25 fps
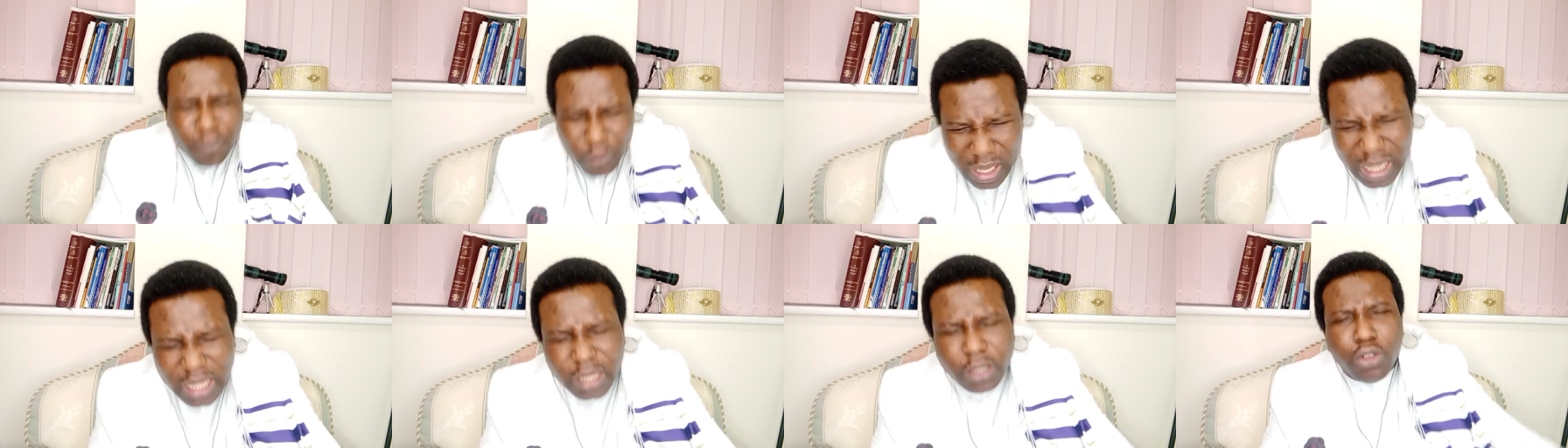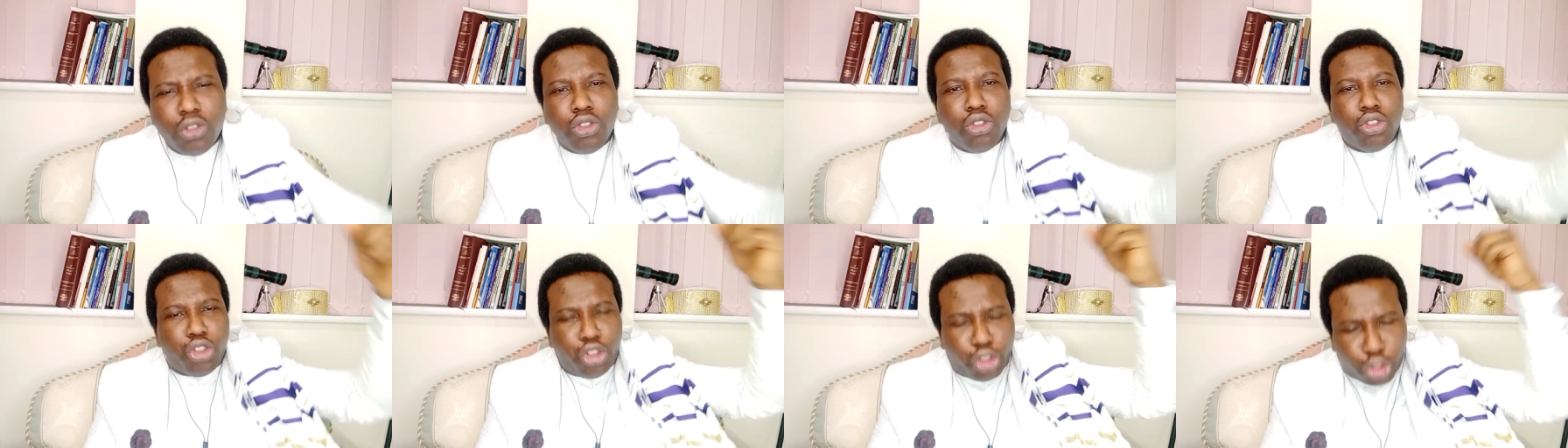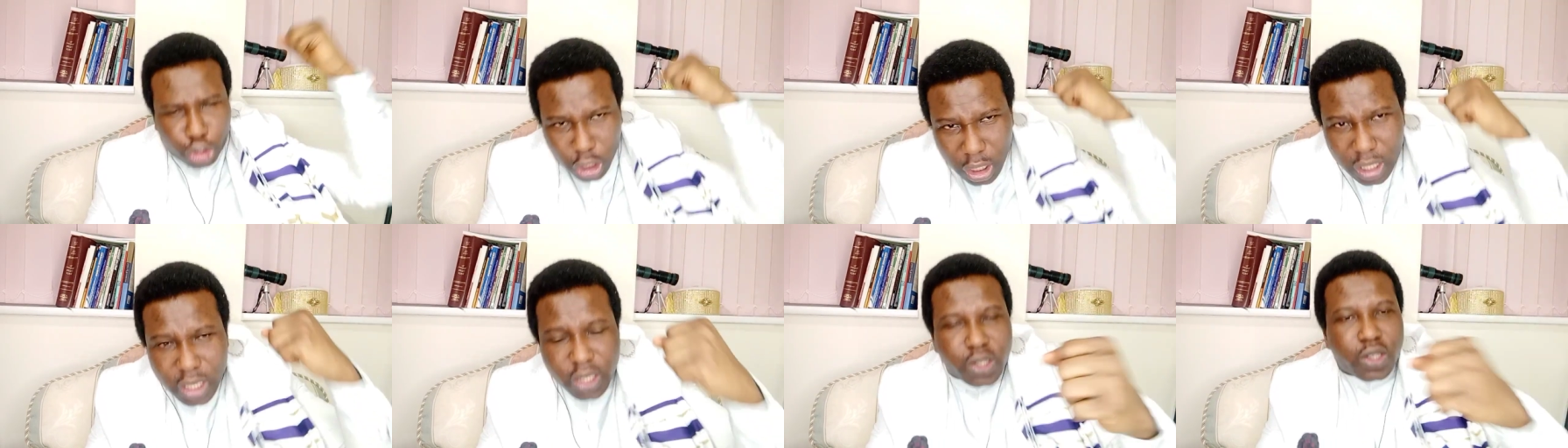In
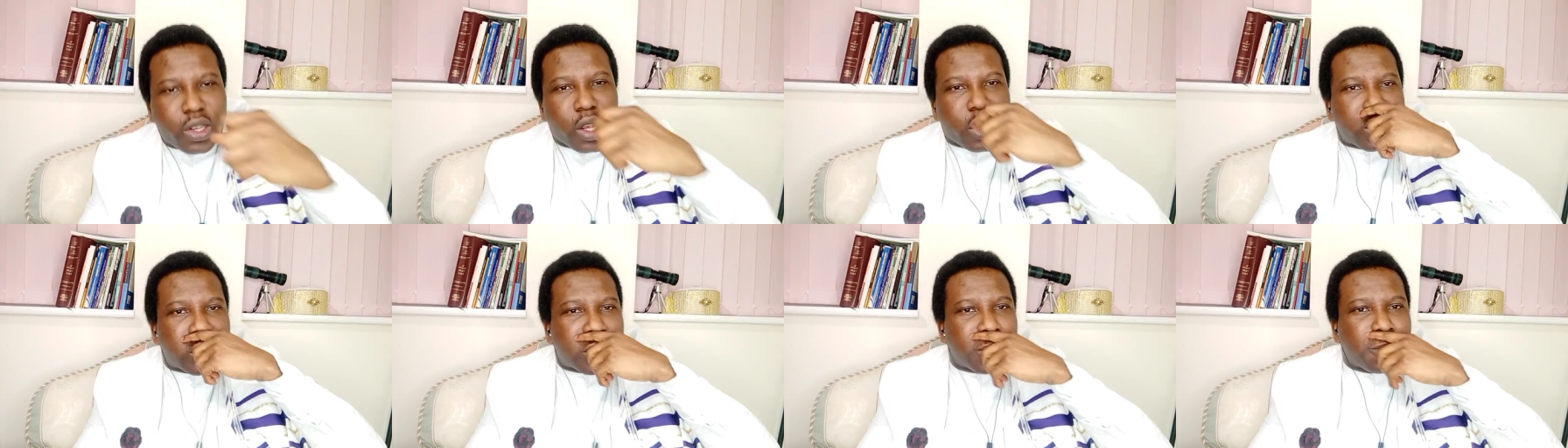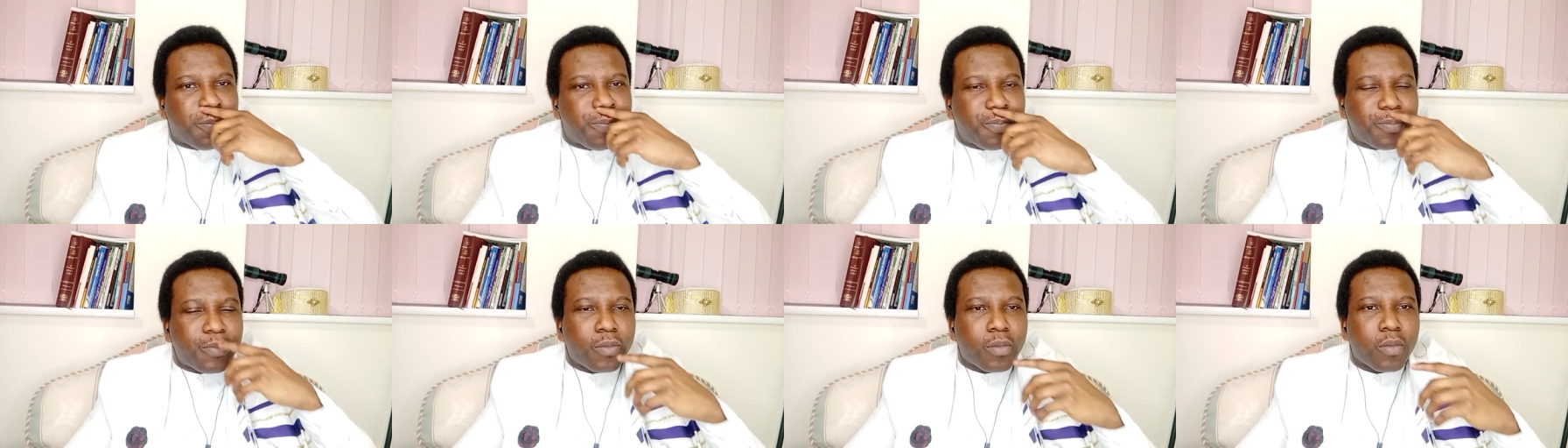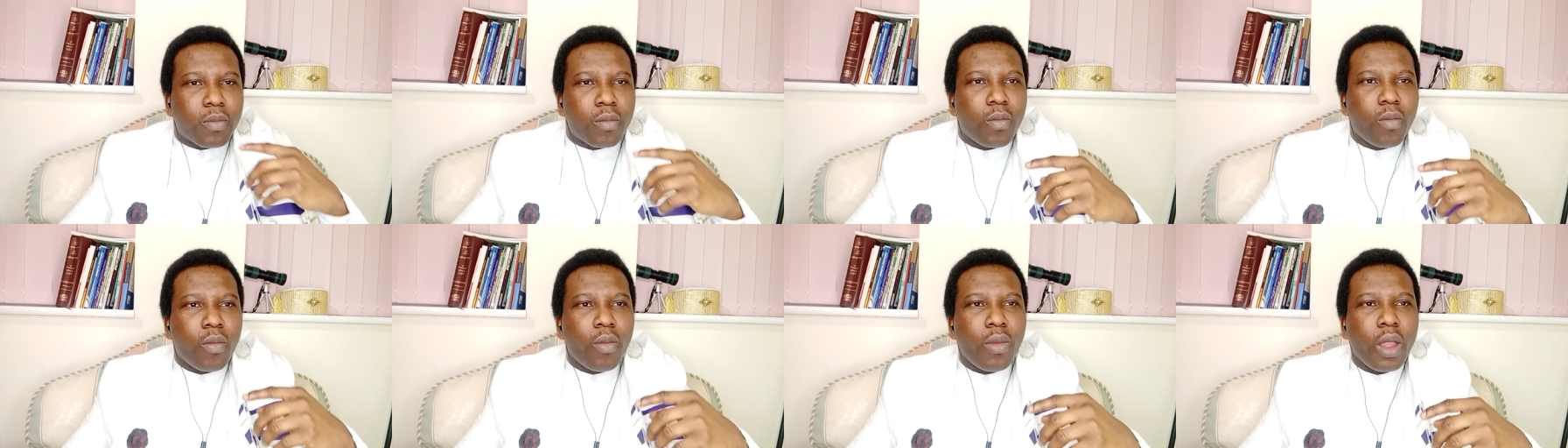Jesus'
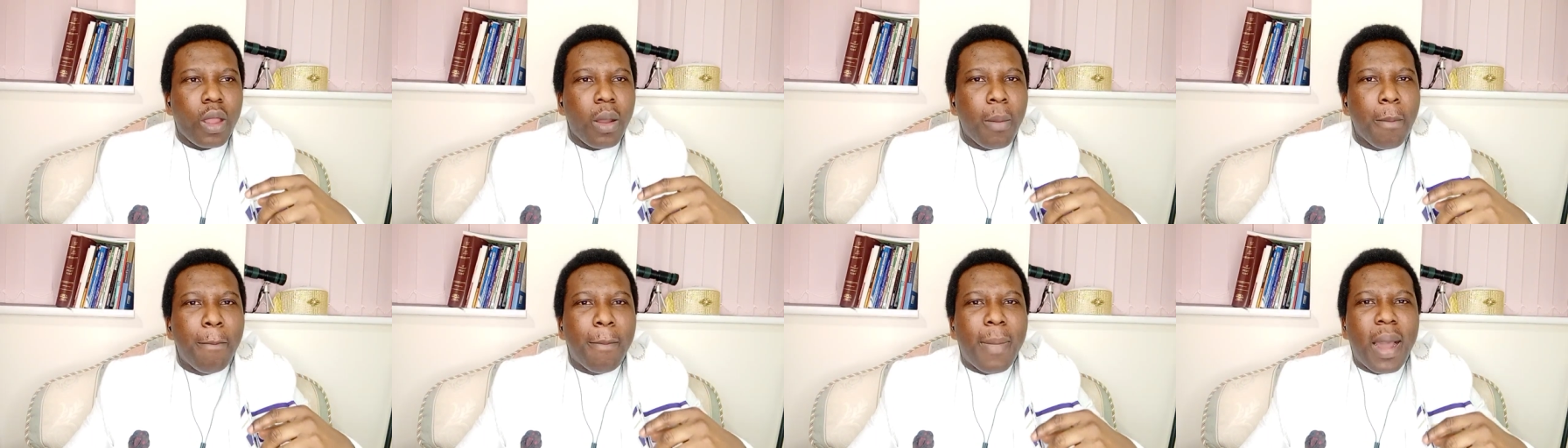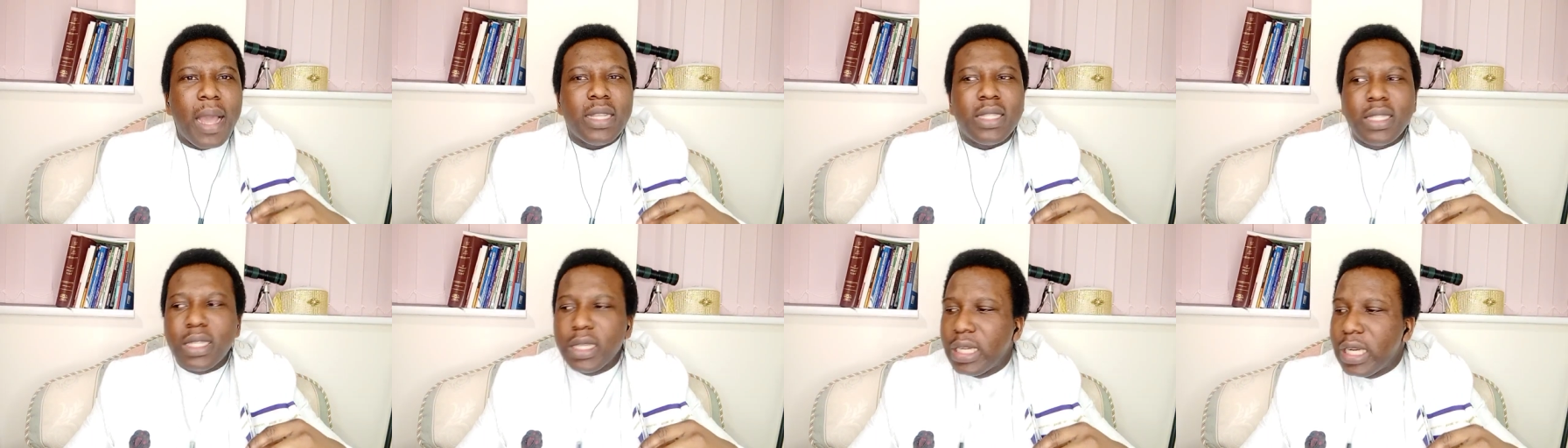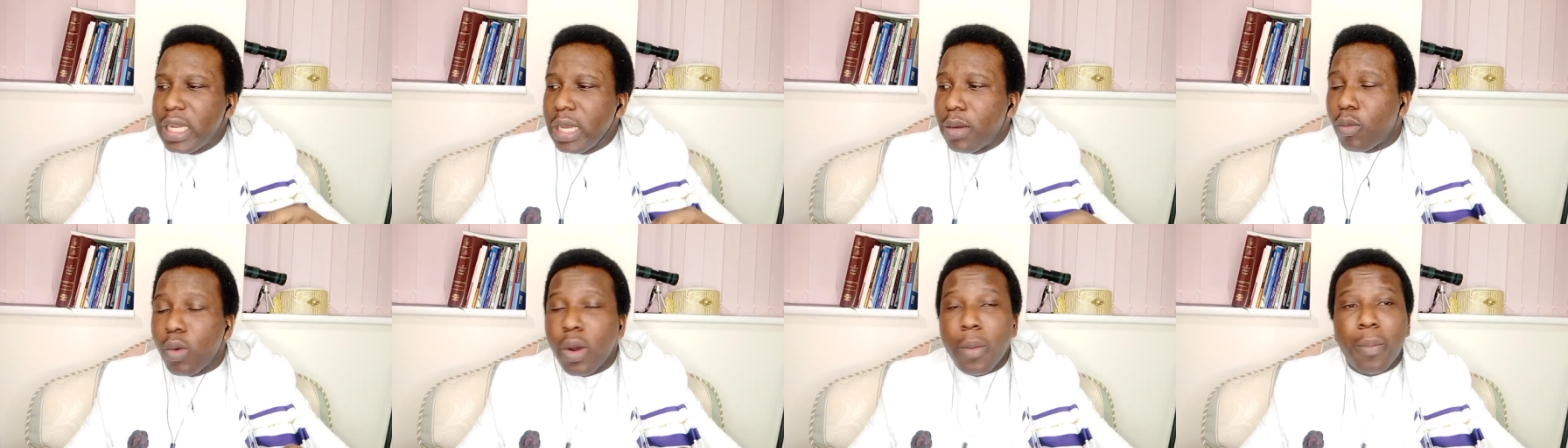mighty
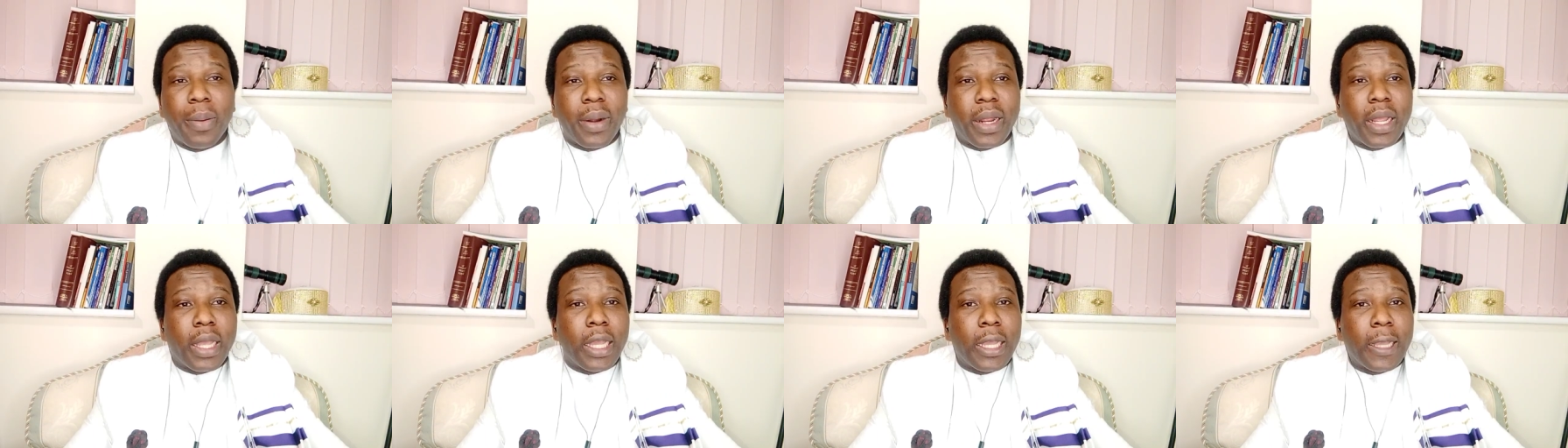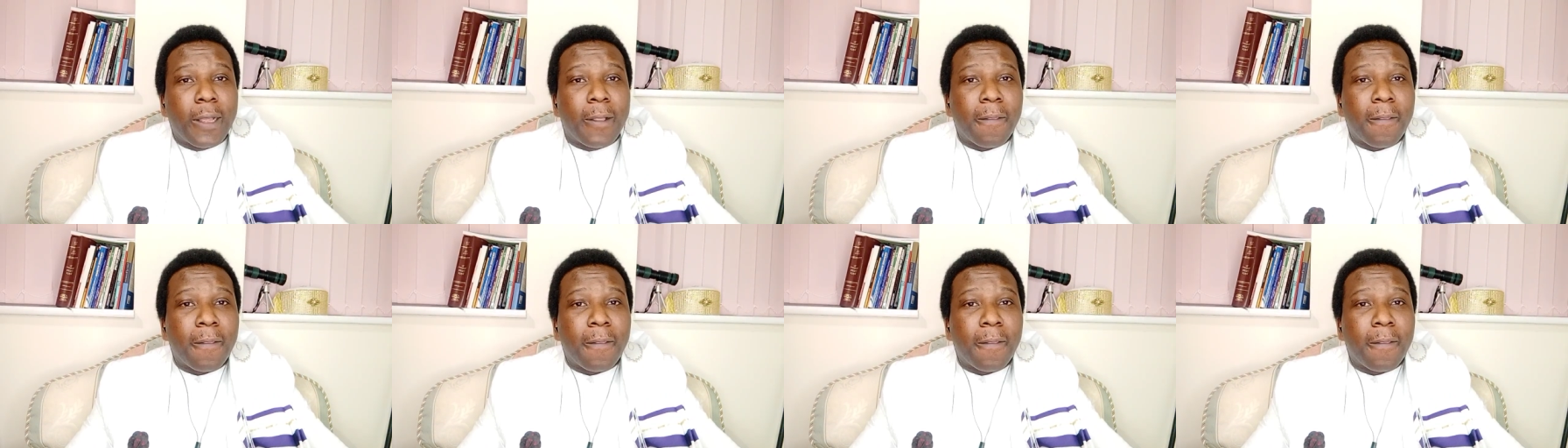name we pray.